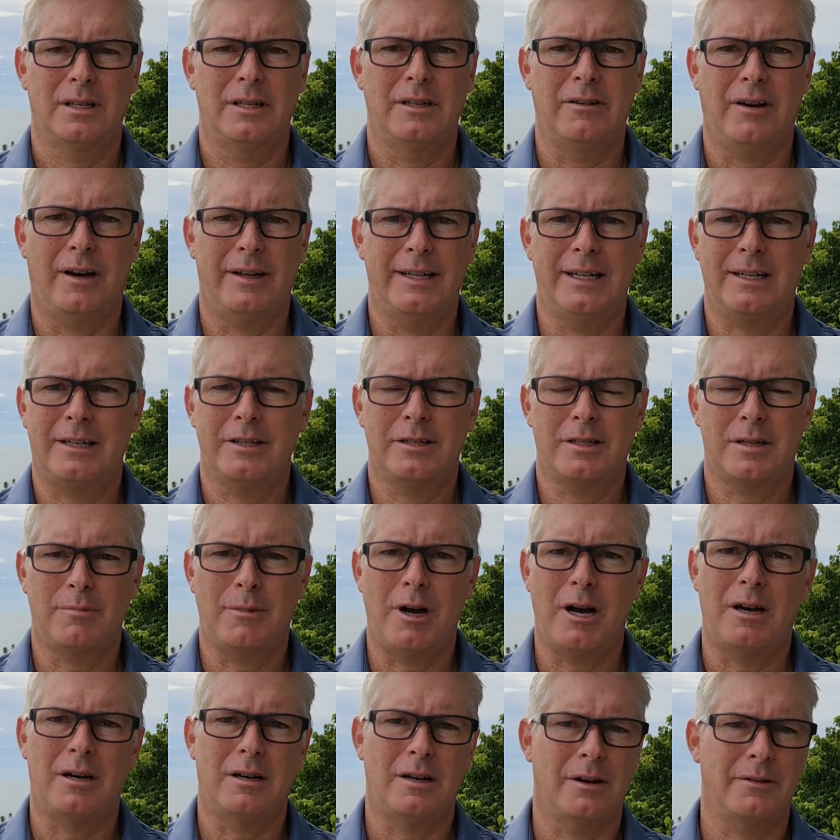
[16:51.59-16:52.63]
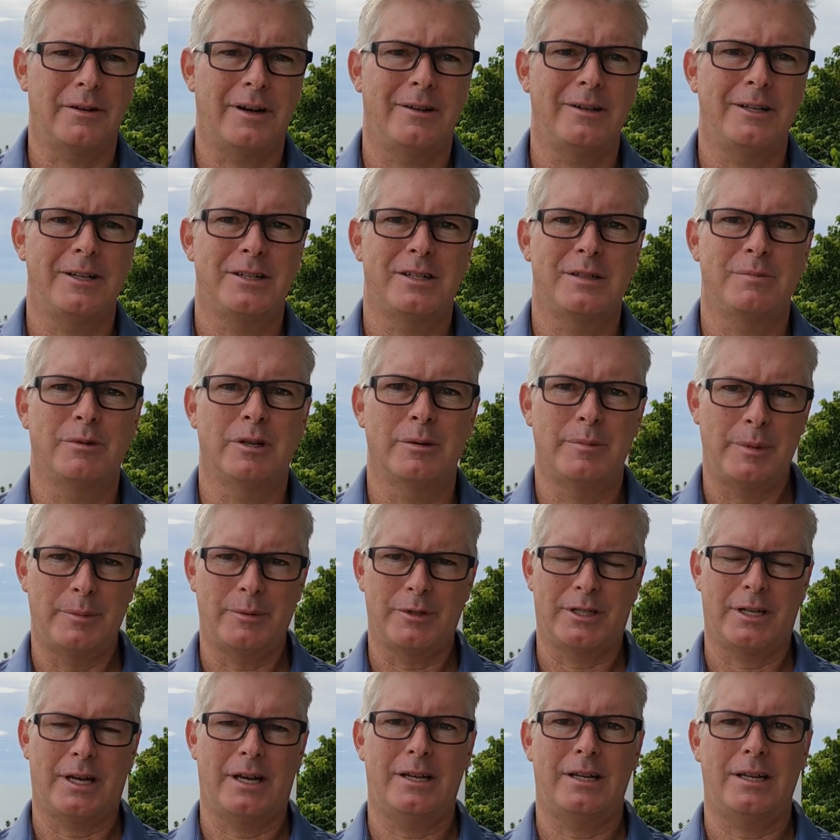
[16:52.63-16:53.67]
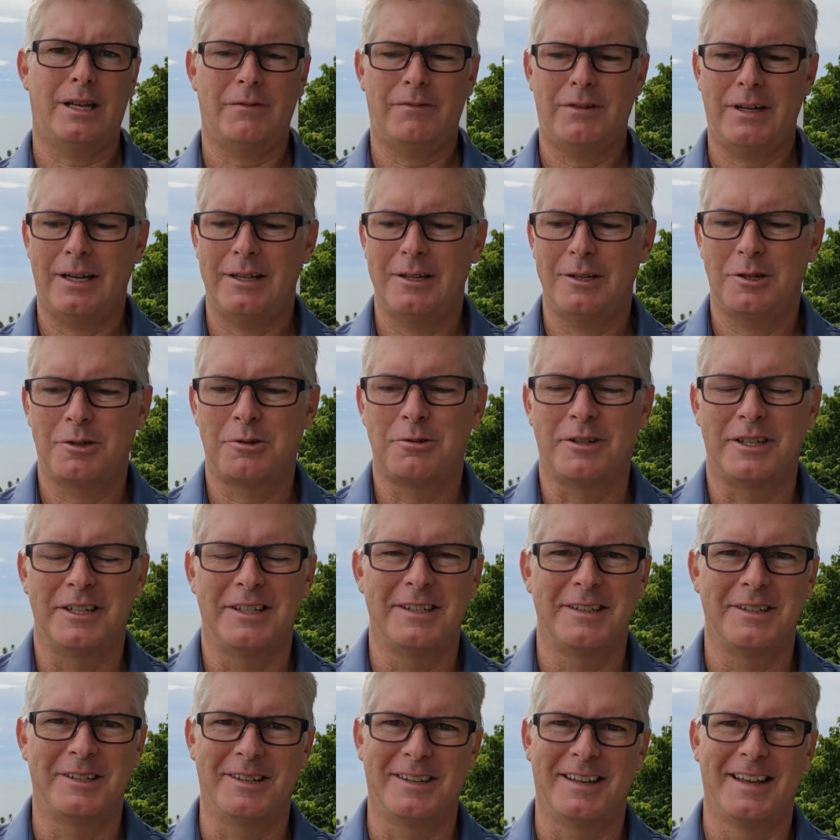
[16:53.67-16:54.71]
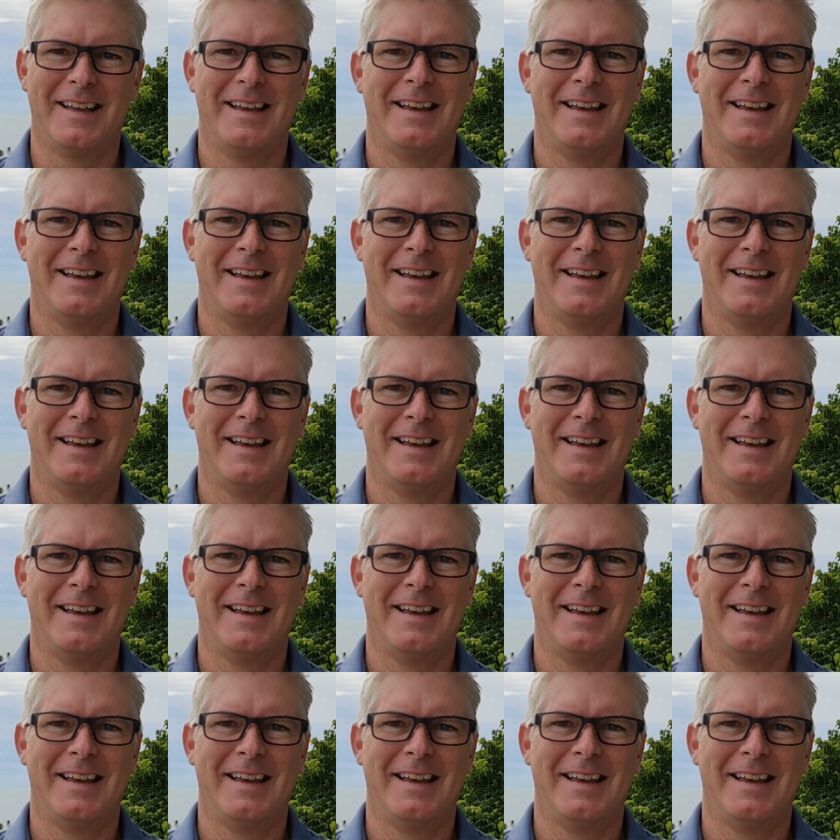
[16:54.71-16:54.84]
I didn't list them all. I'll list some more. People say, you left out this one,